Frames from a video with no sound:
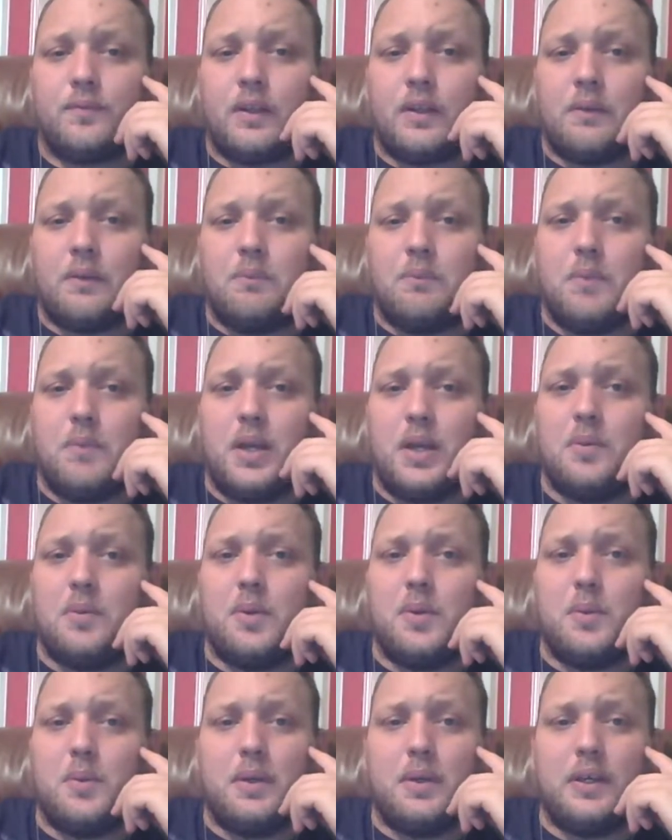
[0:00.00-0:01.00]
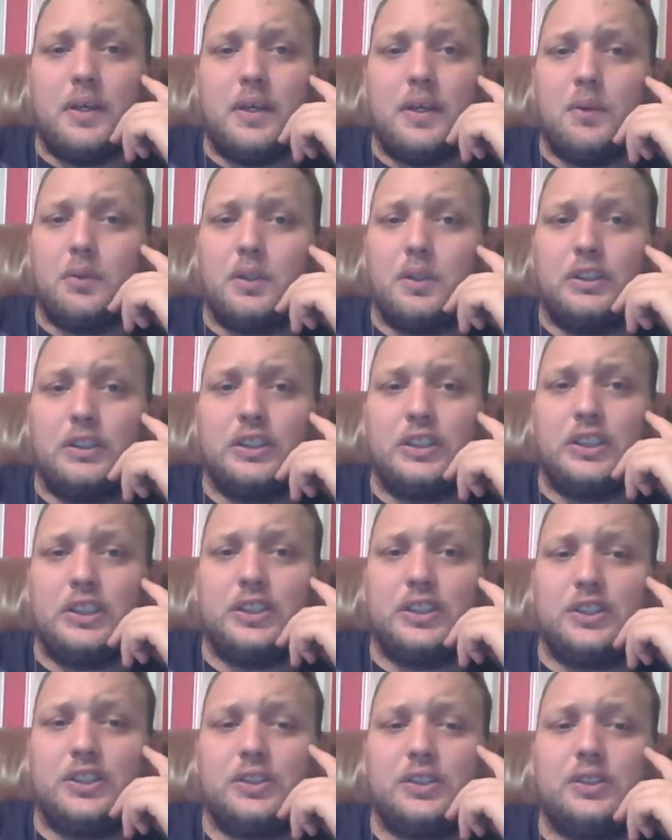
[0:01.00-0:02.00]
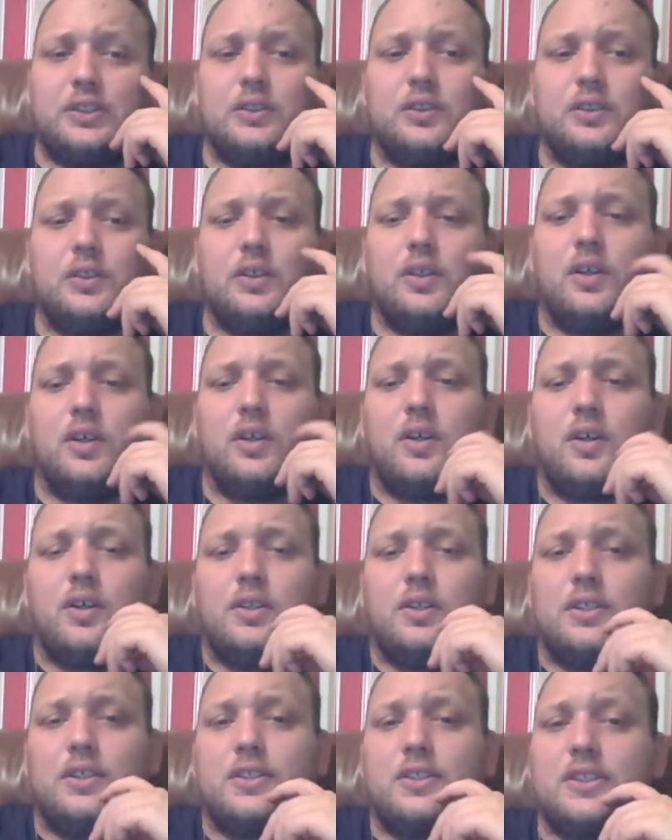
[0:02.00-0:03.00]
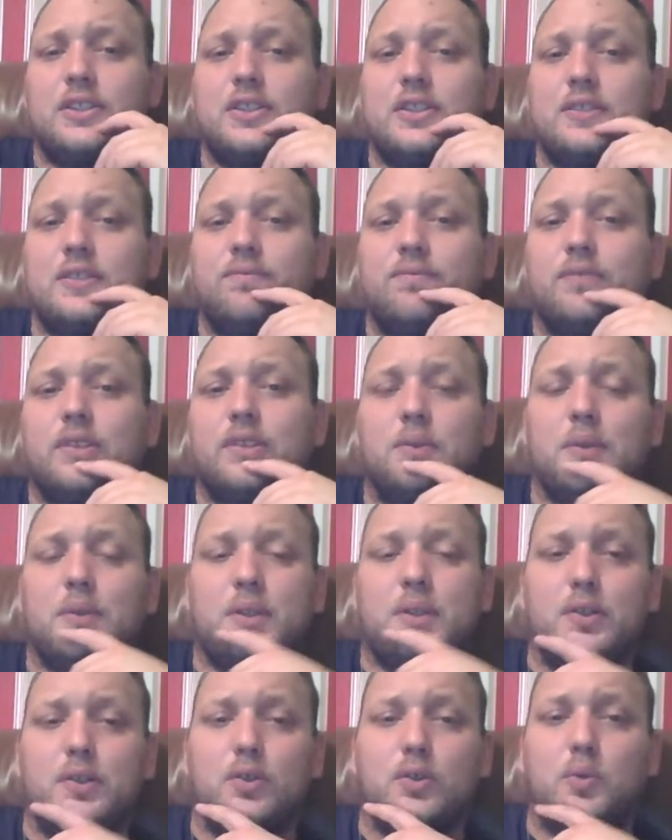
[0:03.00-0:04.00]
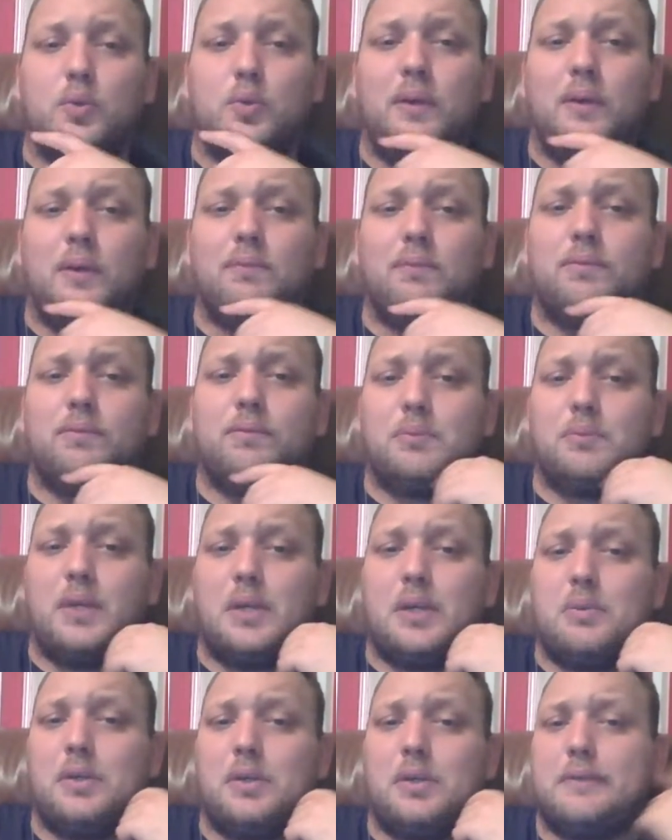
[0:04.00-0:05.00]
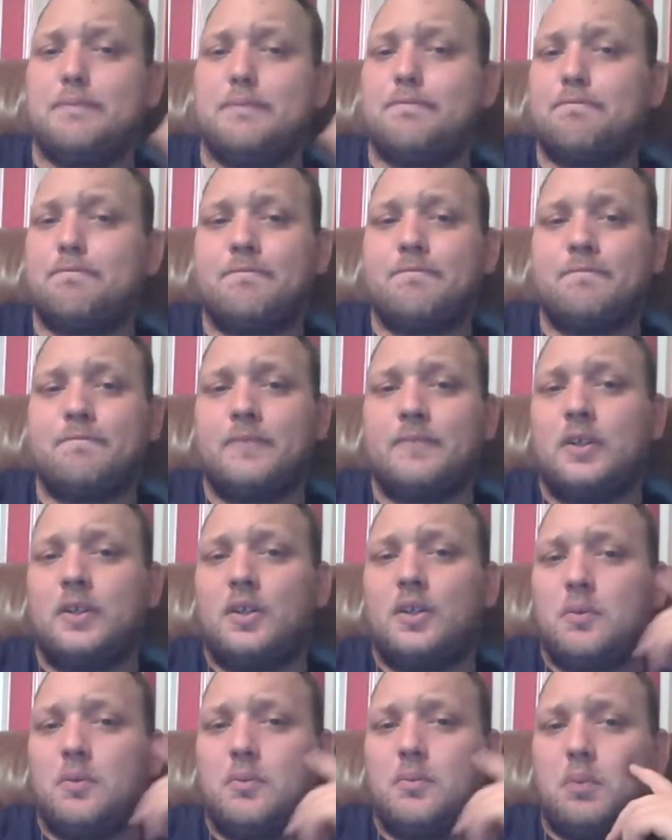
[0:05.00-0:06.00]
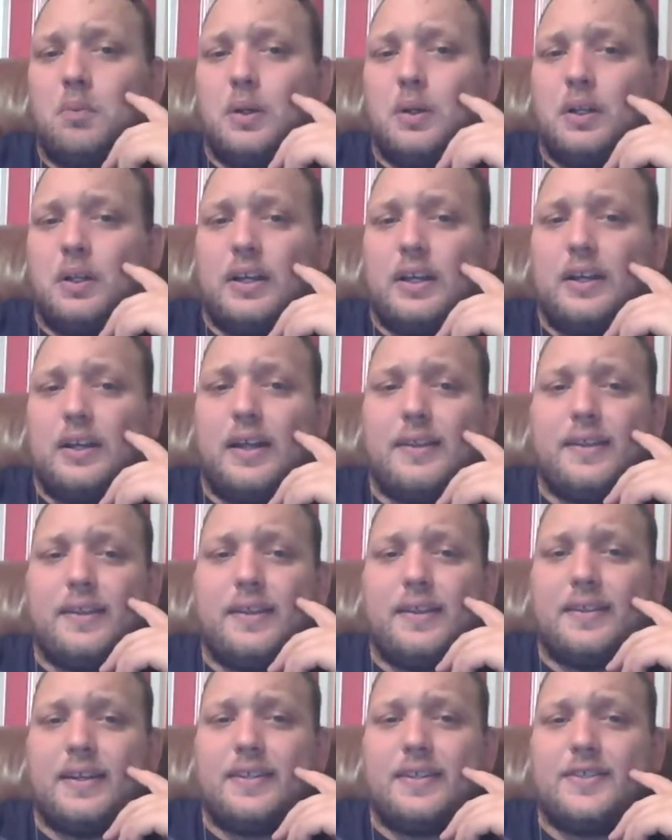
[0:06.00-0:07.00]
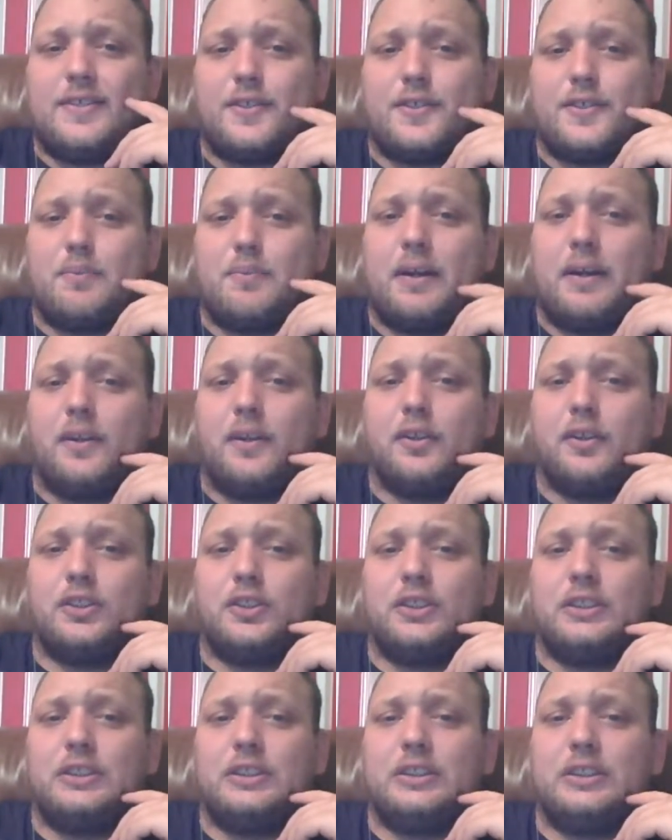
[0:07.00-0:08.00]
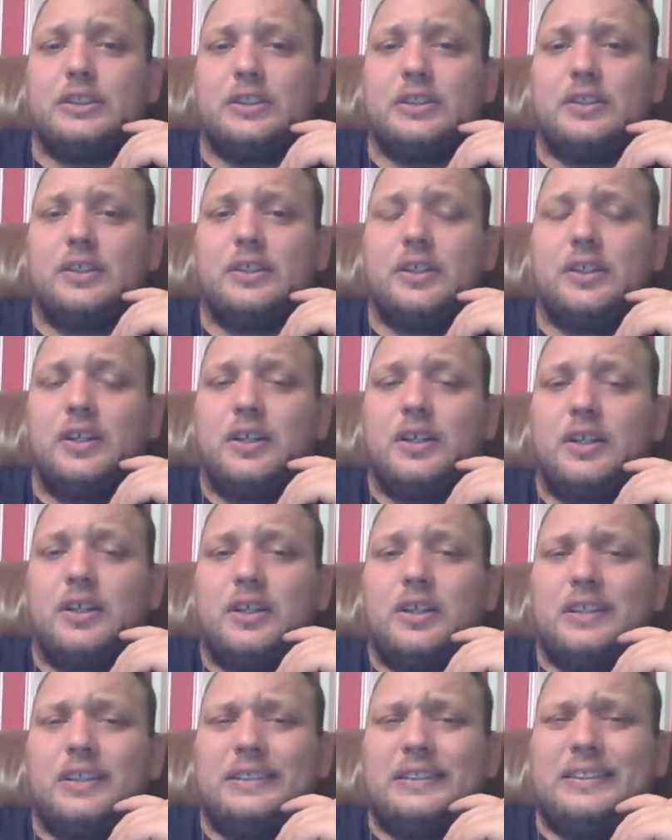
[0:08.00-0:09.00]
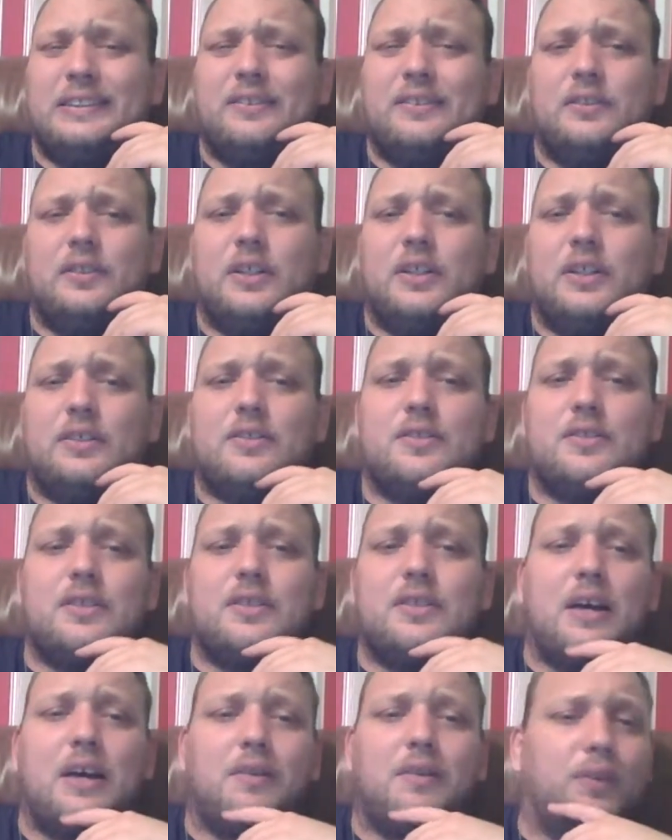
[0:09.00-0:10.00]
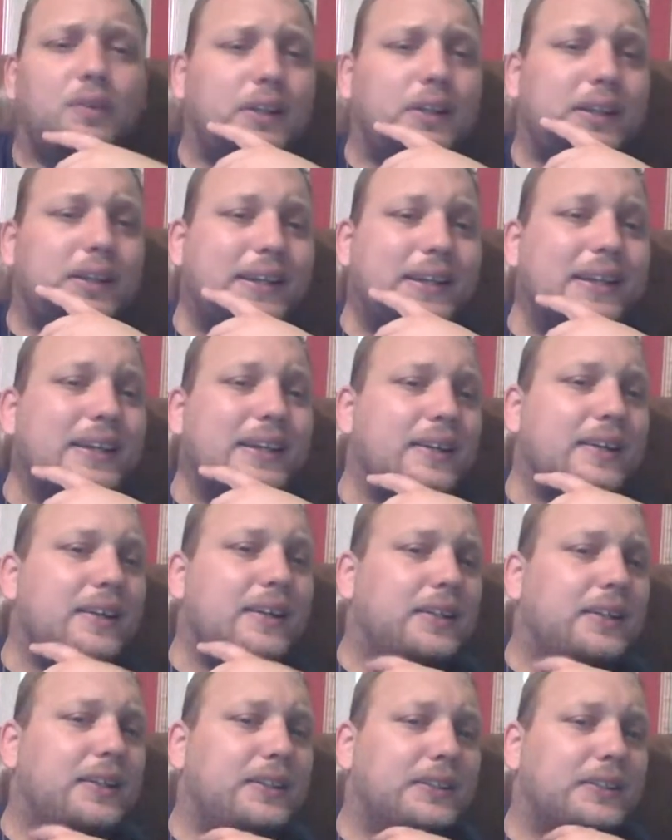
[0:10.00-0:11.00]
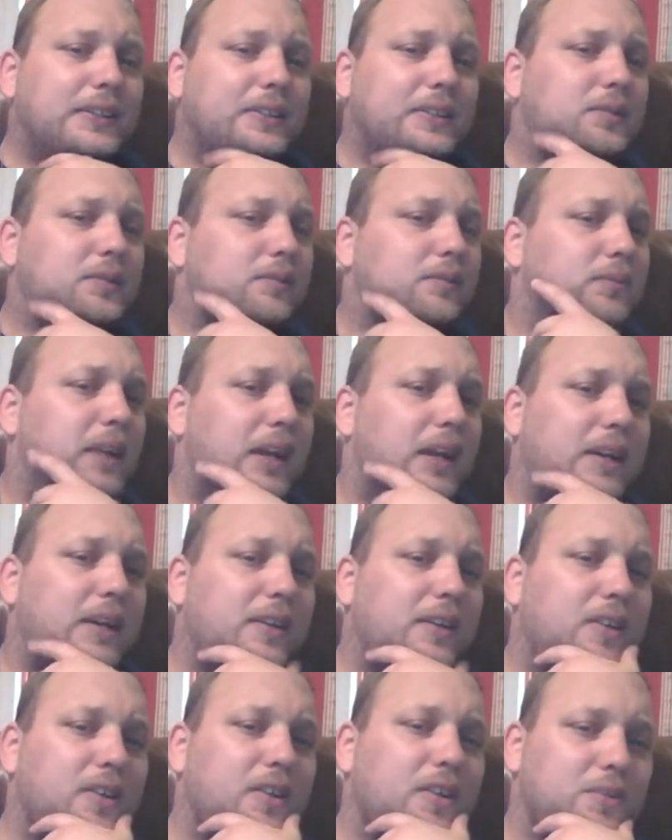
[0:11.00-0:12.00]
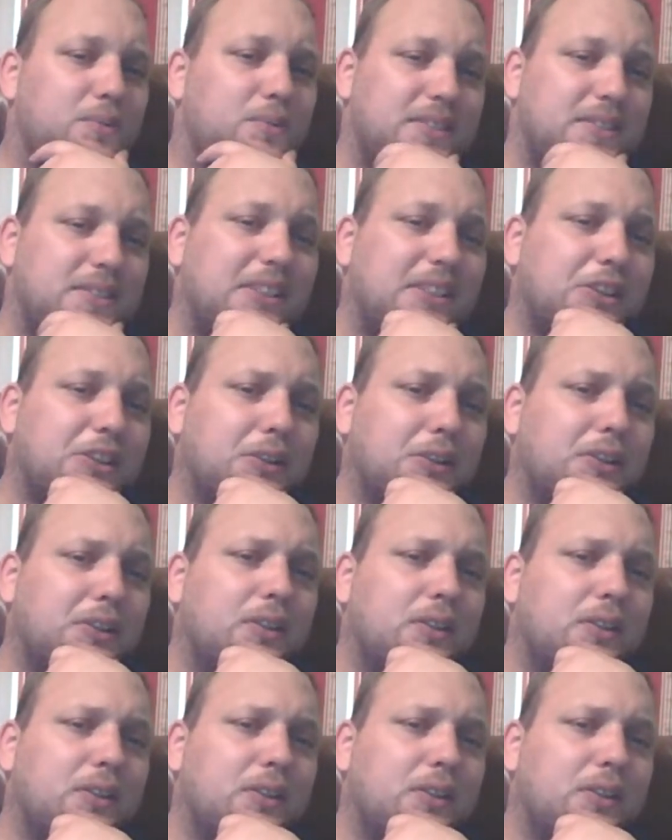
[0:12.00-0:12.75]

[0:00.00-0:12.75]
Maybe being able to change the system font with a Google Web font, maybe. But again, I think that's just a minor change. It's not really needed. It's just added customization.